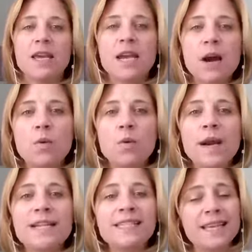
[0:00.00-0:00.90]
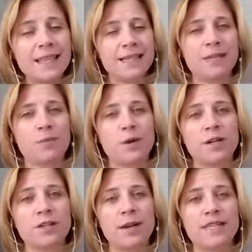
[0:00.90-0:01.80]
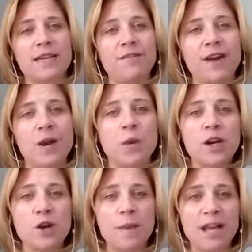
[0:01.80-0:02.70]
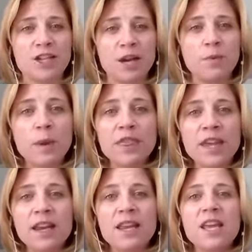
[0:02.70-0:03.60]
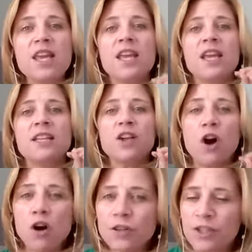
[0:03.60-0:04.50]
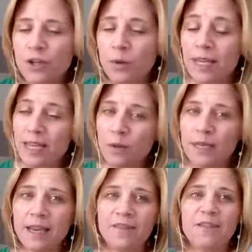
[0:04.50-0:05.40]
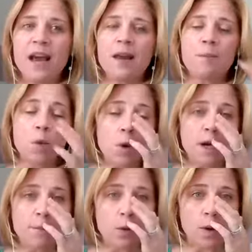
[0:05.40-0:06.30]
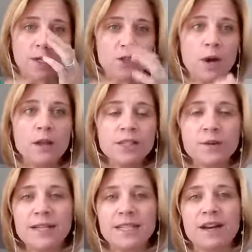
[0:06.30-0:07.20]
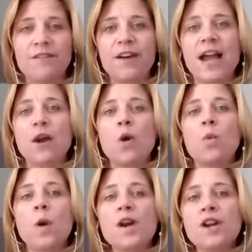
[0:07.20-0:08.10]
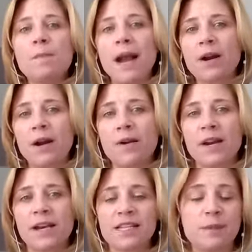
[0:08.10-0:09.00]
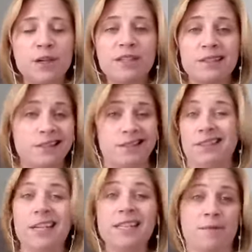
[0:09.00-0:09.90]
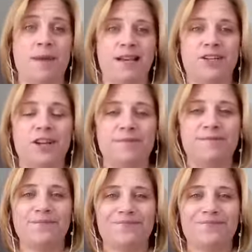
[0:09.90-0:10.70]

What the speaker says: Now, when I say that it's important to identify where you match up with it, it's also equally, if not more important, to also identify where your background and experience doesn't match up.